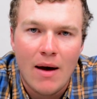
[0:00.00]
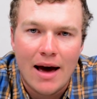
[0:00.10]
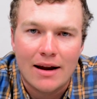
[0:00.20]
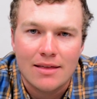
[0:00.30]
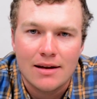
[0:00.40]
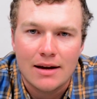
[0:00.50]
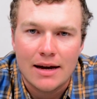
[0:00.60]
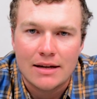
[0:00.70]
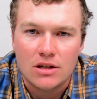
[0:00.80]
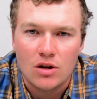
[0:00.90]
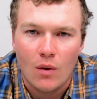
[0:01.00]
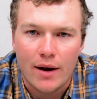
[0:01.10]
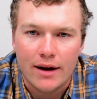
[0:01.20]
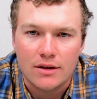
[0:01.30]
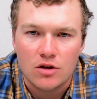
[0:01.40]
and I think it's
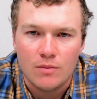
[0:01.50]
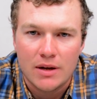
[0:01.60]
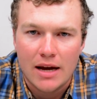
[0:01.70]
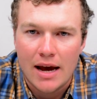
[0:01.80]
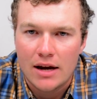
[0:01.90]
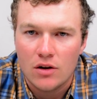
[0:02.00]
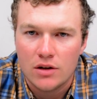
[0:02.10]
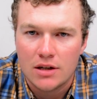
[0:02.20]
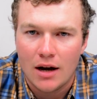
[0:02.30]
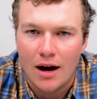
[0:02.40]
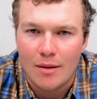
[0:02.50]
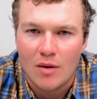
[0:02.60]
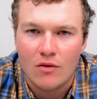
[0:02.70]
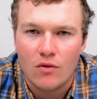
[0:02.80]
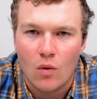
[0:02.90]
going to be a good
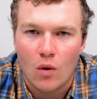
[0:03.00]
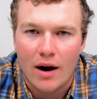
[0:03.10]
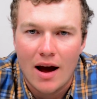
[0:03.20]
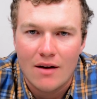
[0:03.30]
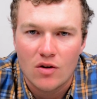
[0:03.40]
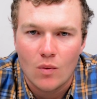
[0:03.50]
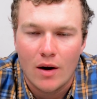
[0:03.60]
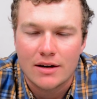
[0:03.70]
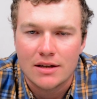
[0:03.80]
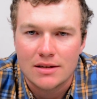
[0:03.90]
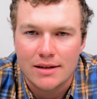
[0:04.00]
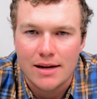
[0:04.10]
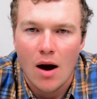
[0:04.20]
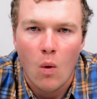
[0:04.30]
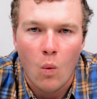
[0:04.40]
time for everyone to
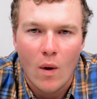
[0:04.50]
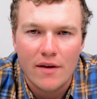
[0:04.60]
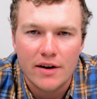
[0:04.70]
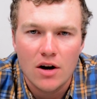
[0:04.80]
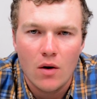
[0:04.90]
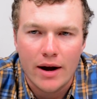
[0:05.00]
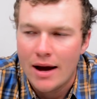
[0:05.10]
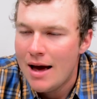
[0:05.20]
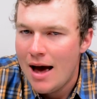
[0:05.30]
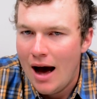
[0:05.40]
see where they're going.